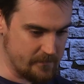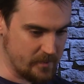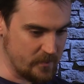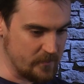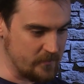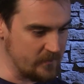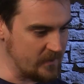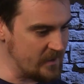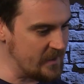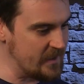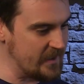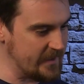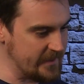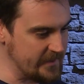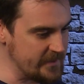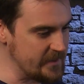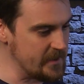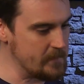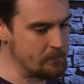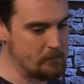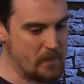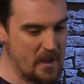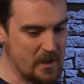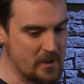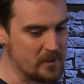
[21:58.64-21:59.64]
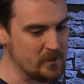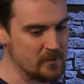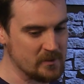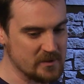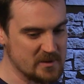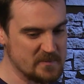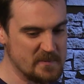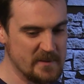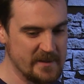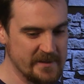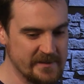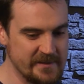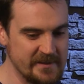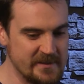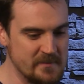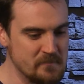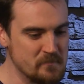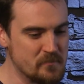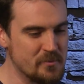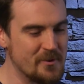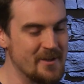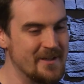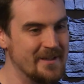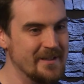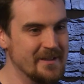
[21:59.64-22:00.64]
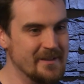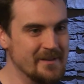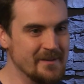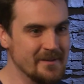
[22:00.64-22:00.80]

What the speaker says: blue line, it buckled, but it didn't break.